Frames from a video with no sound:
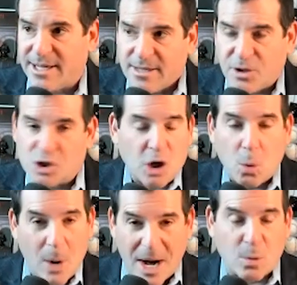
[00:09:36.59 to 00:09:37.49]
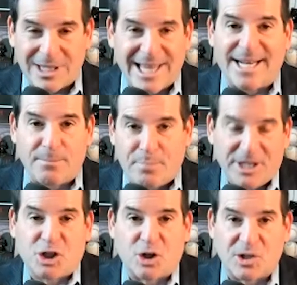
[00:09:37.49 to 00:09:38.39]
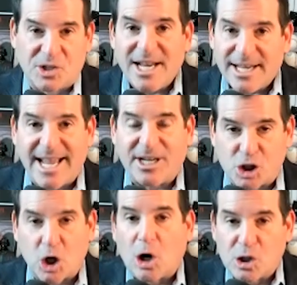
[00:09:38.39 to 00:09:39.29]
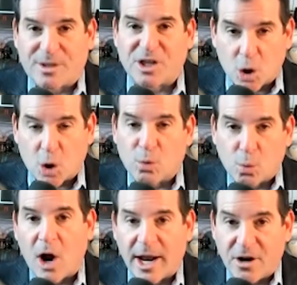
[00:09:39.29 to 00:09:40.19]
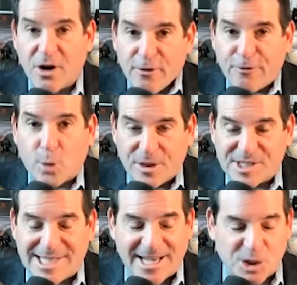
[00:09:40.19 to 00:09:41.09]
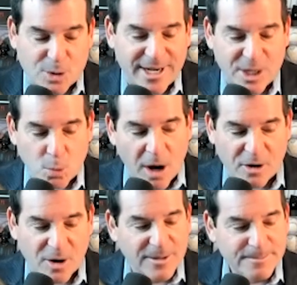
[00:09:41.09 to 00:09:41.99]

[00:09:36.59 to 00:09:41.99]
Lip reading: There's no way we're letting pitchers get charged with an earned run for this extra inning runner.